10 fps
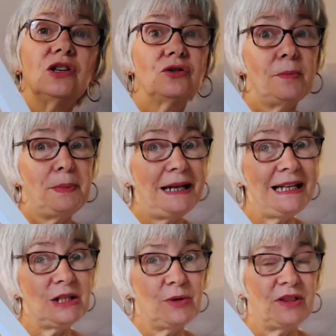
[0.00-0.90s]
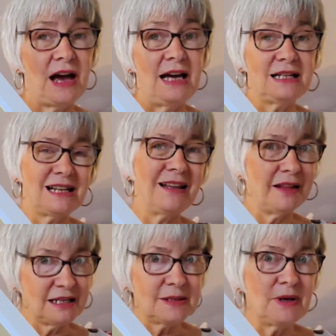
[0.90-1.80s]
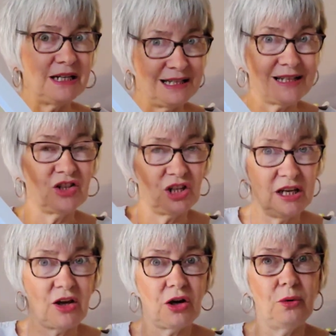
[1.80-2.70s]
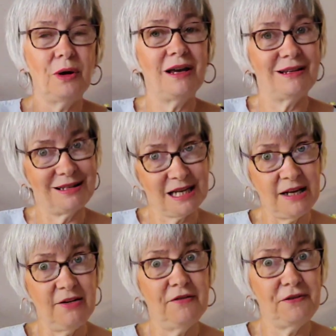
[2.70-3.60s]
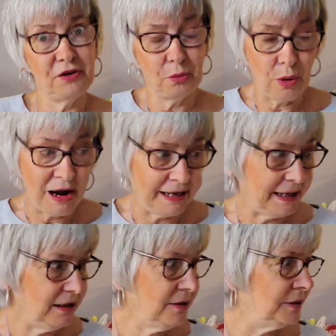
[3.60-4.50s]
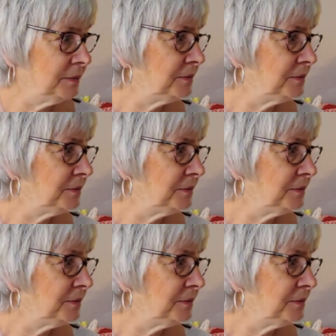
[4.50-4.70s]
So I'm pleased with that, and that's my Sashiko done for a while.